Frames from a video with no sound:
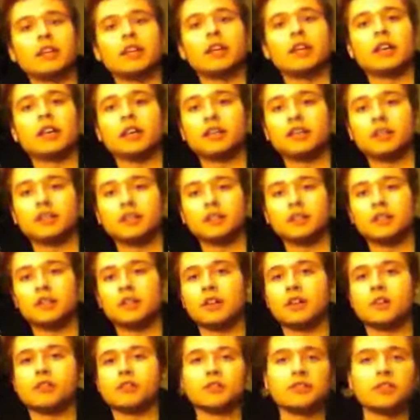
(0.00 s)
and
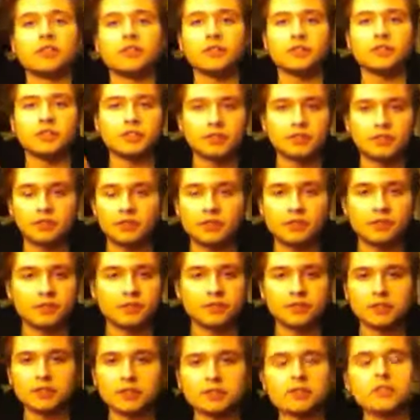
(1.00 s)
different
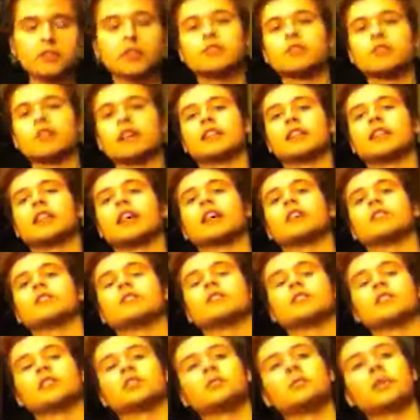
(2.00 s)
stuff like that.
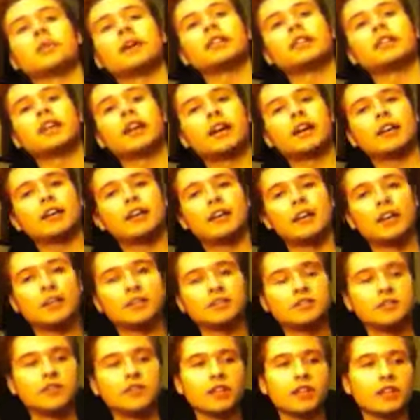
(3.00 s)
So expect that in the
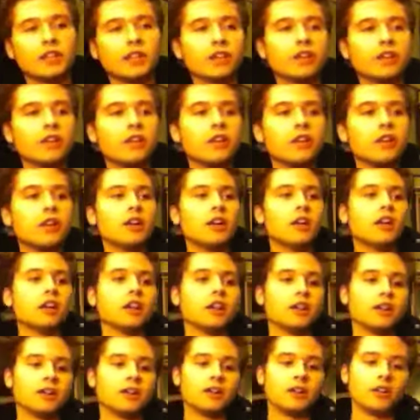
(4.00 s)
next video.
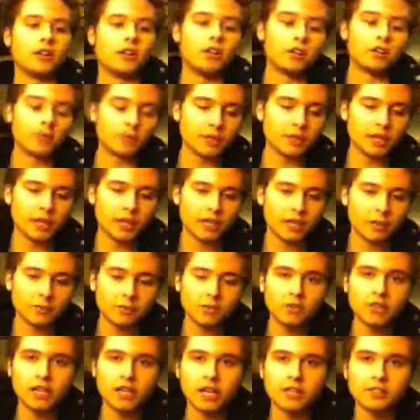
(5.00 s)
I hope I
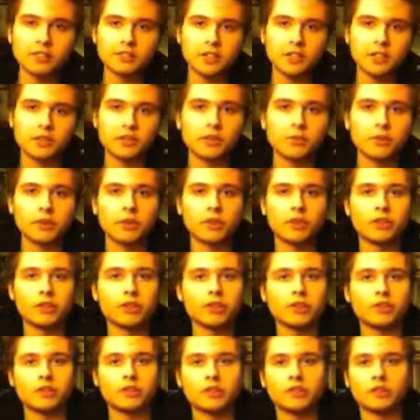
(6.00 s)
helped you guys out
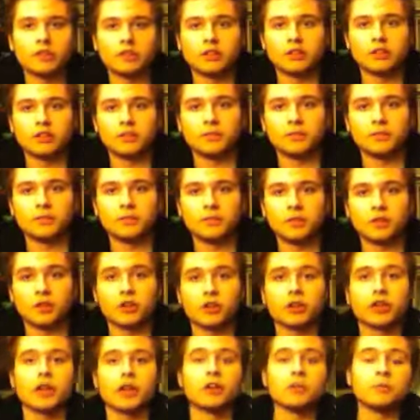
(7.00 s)
with
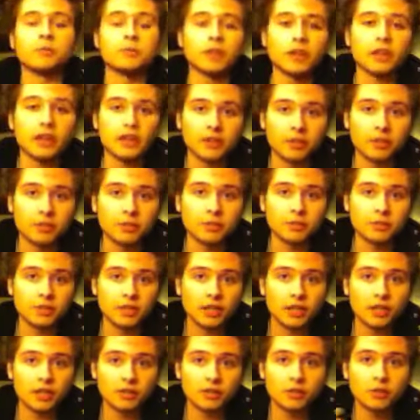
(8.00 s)
I hope I helped you
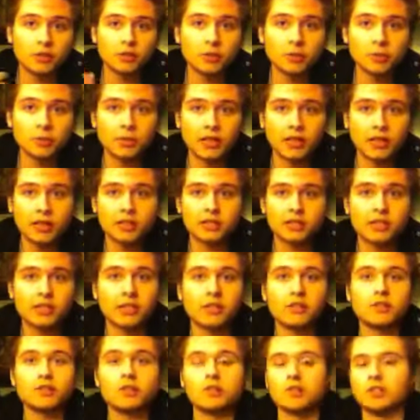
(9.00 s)
get newer players
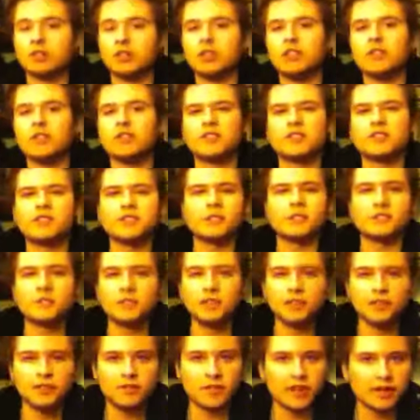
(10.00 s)
out, or even some of
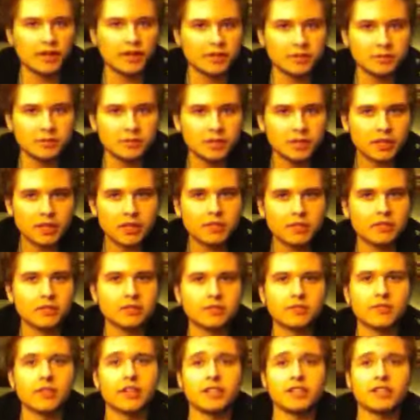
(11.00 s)
the advanced players.
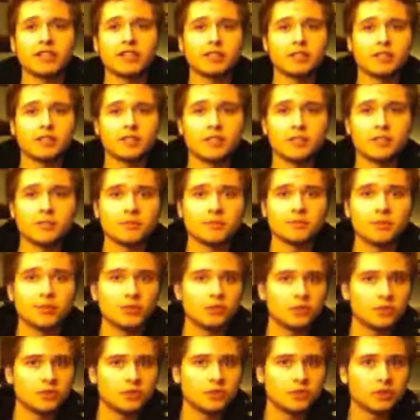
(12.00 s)
If I said something
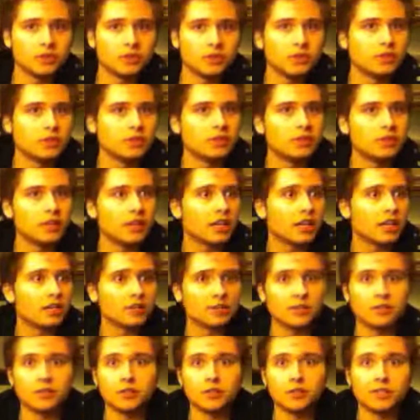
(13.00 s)
useful to you
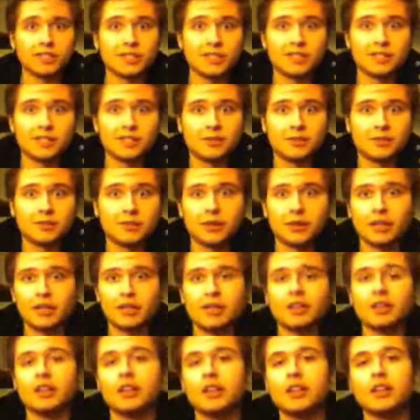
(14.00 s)
guys, say something about it.